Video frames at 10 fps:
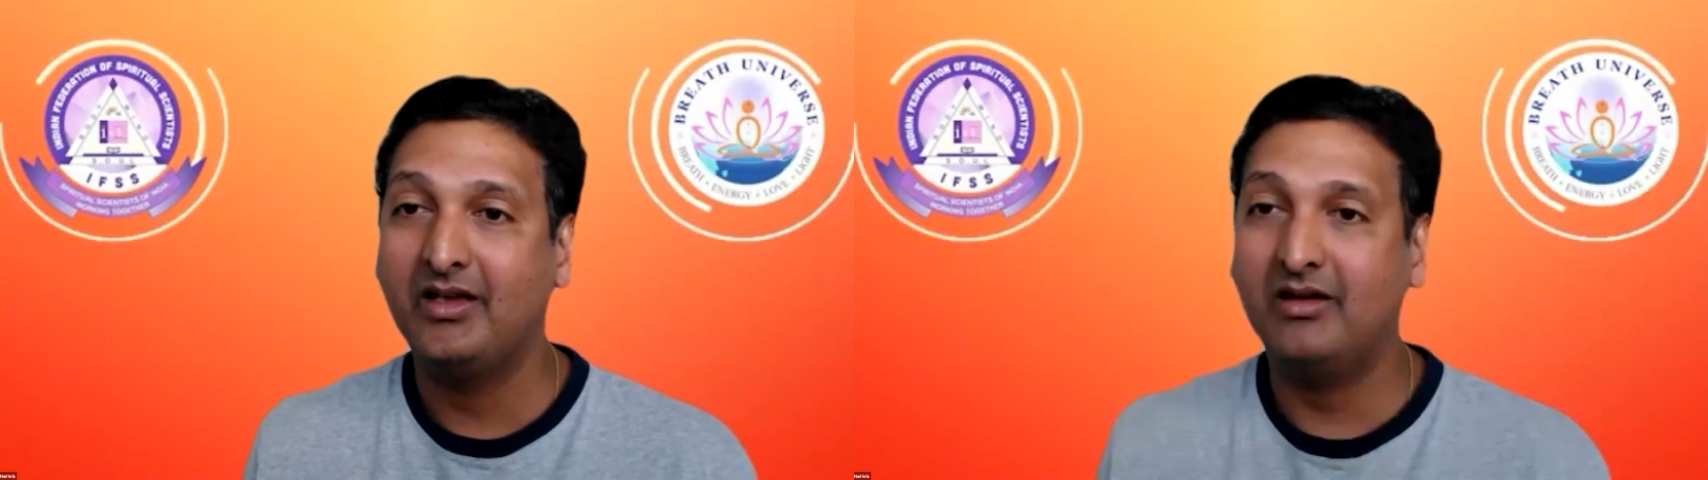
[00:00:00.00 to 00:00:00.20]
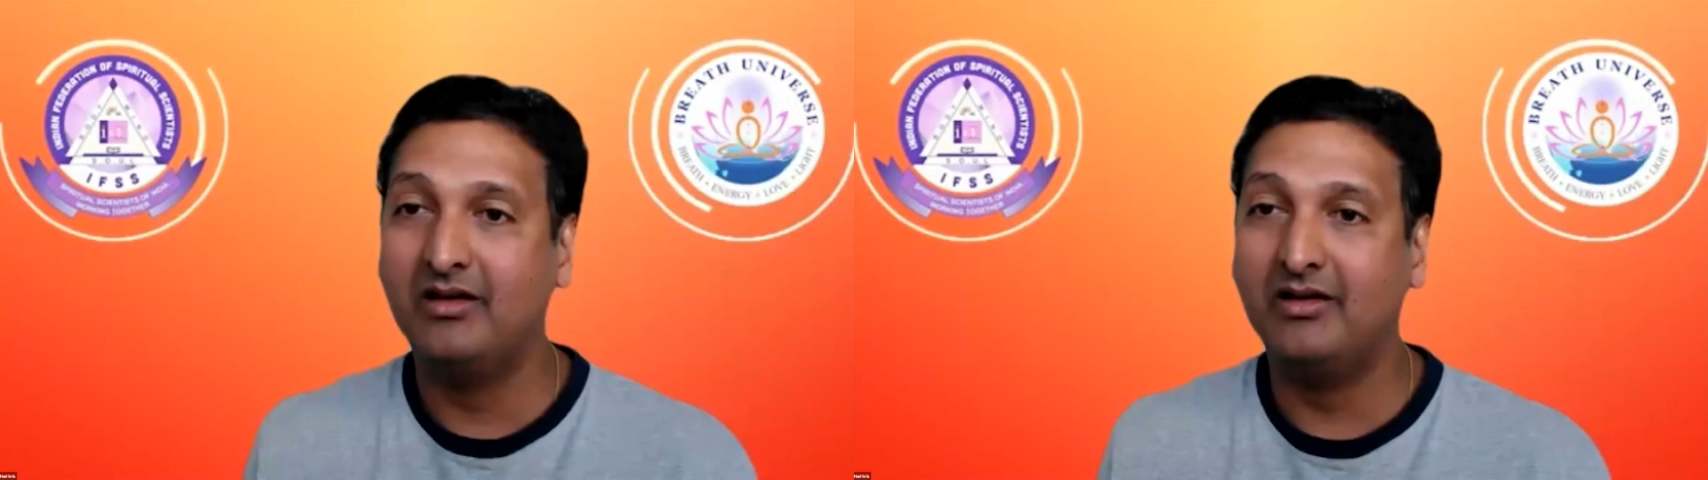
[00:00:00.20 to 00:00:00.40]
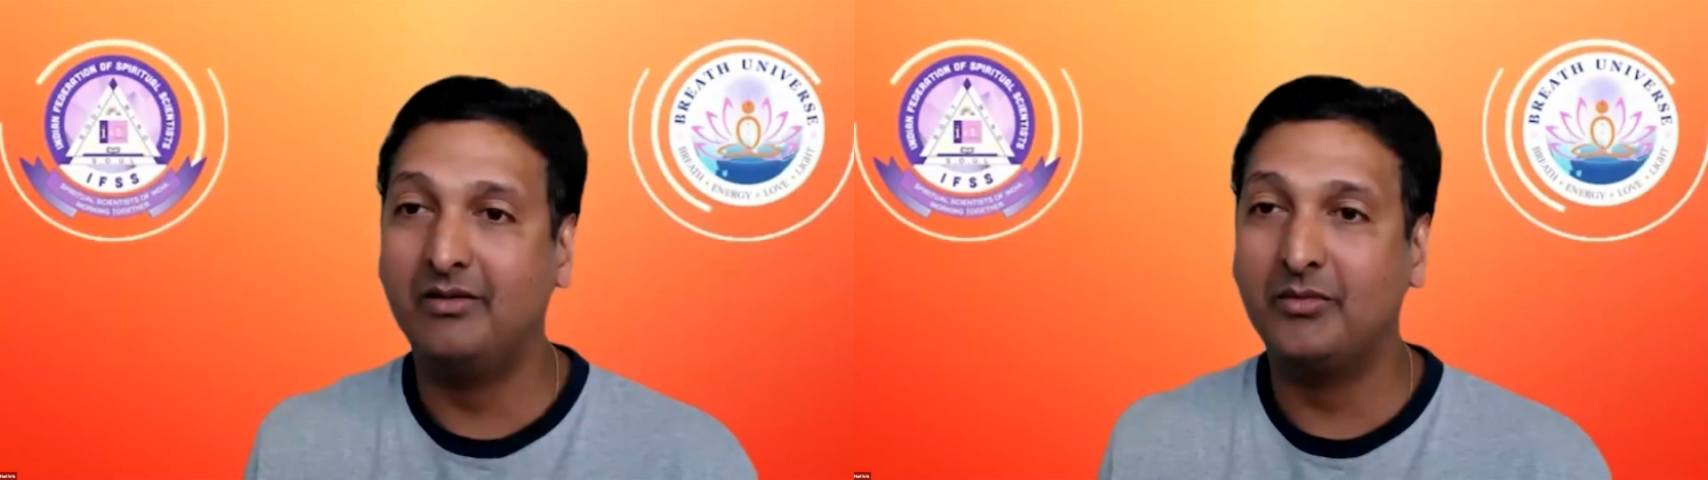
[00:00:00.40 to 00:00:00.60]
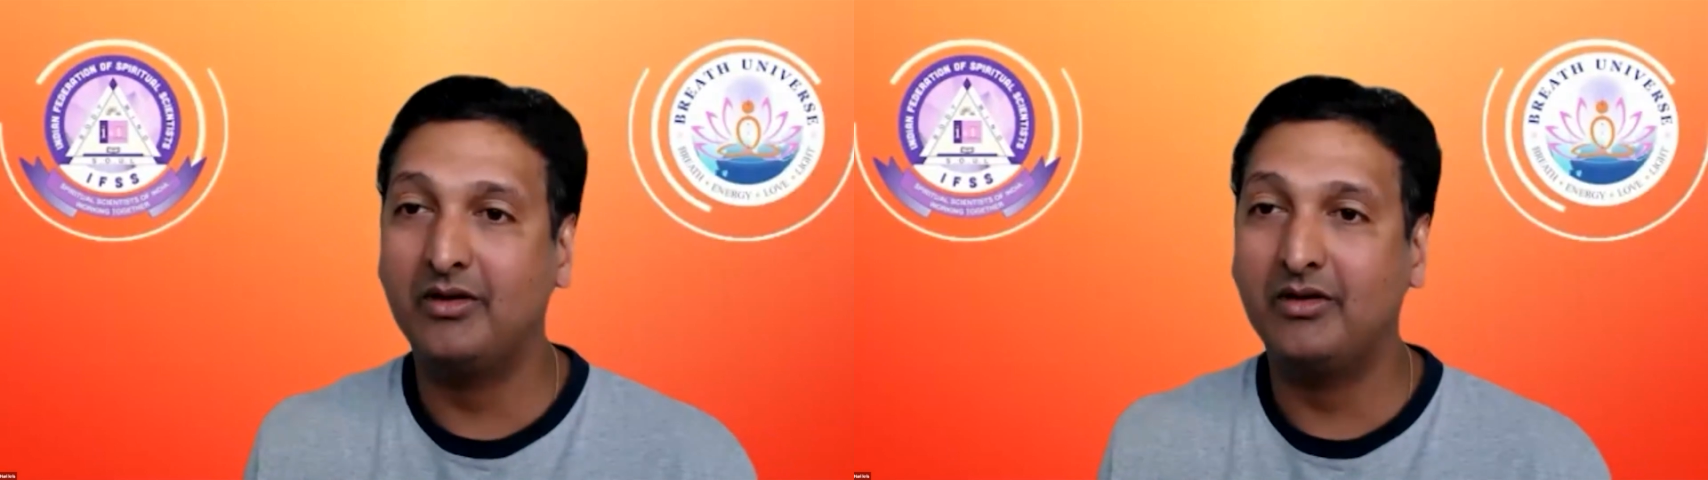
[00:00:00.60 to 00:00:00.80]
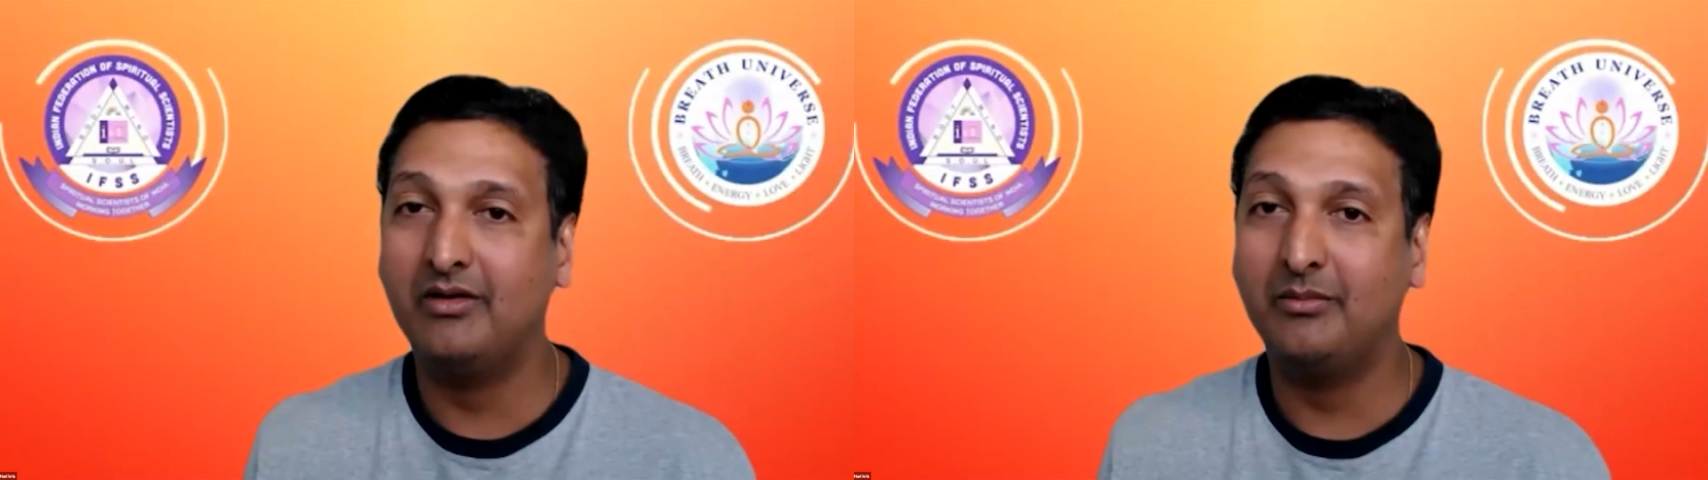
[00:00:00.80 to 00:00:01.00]

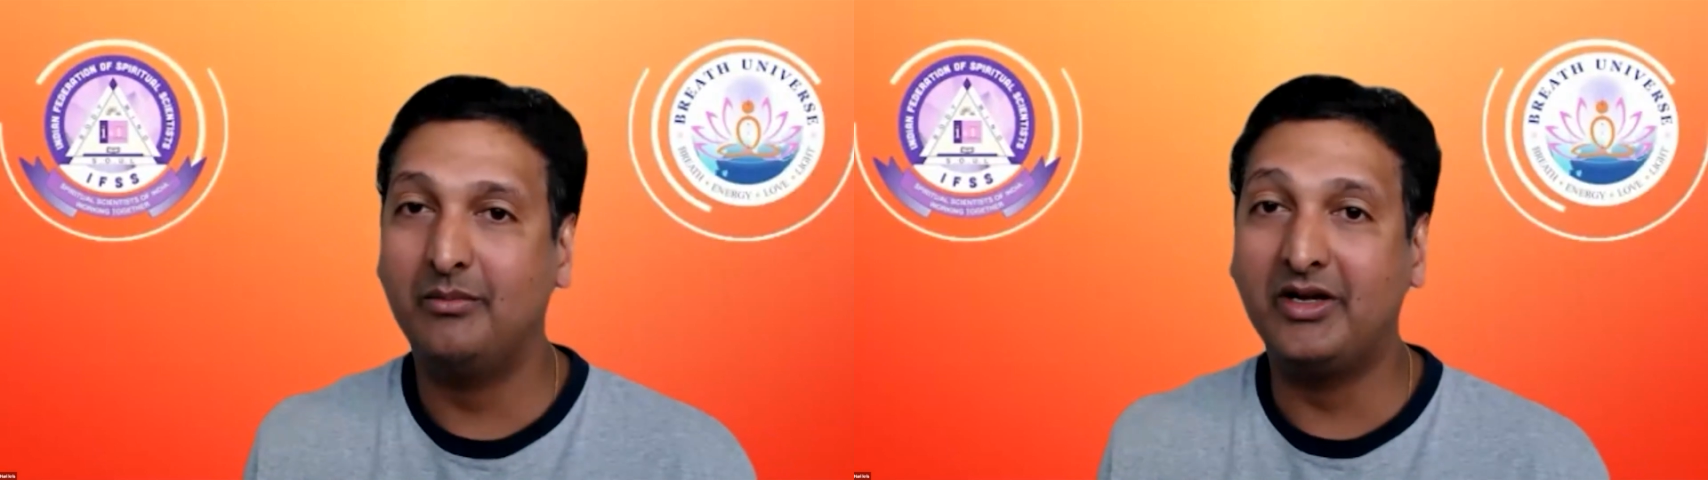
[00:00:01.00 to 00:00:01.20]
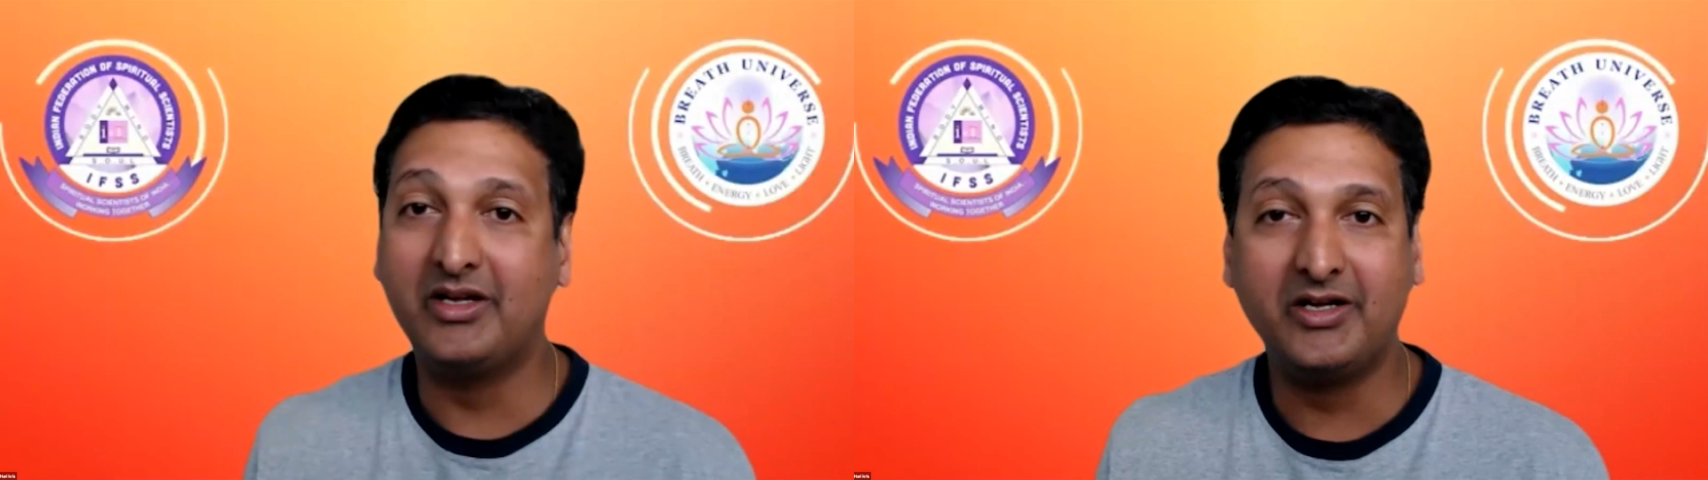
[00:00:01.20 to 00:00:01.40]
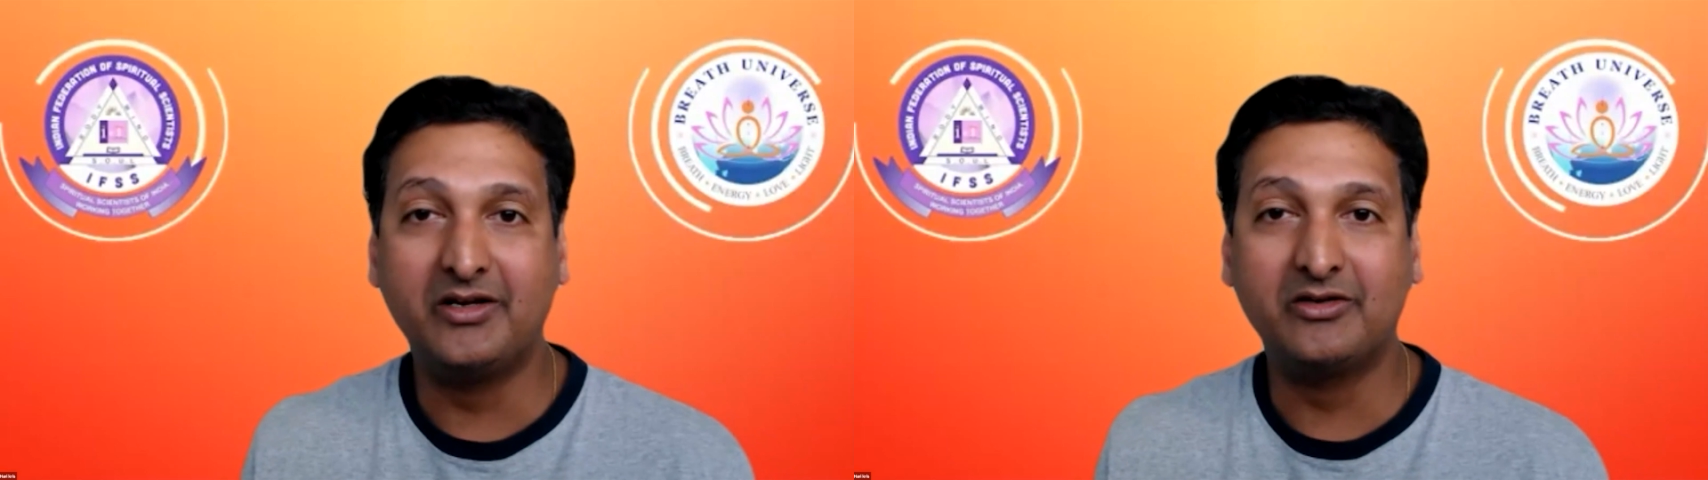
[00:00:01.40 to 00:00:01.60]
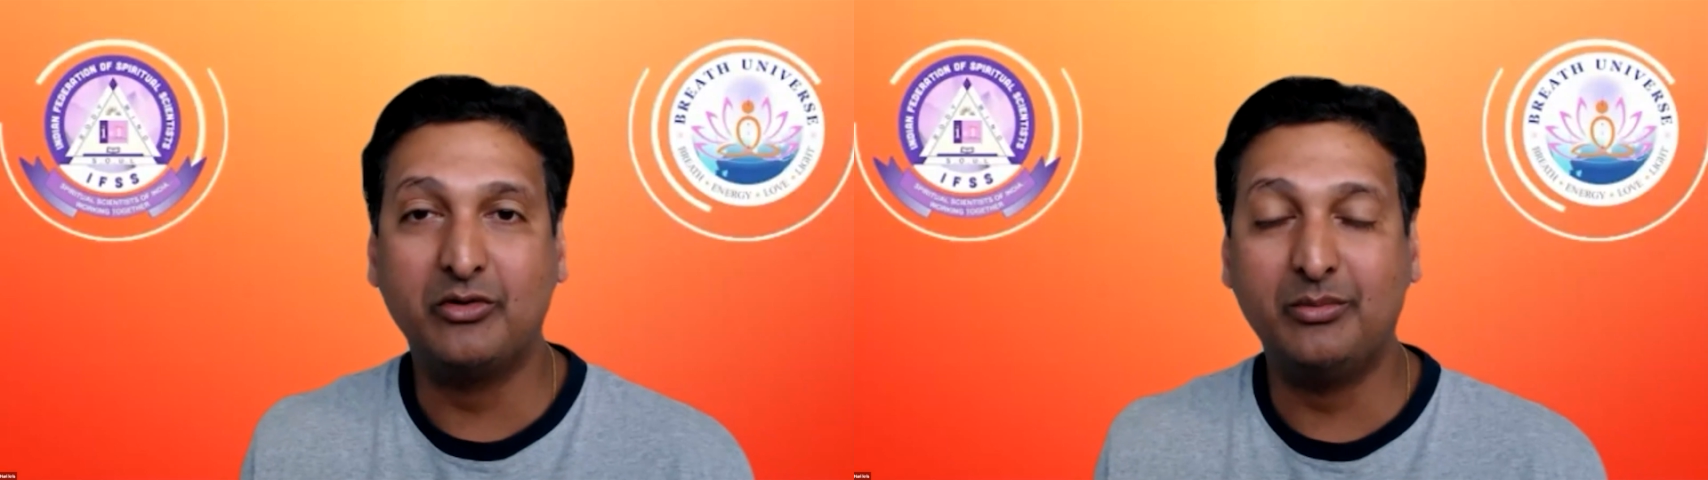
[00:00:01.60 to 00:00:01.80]
meditators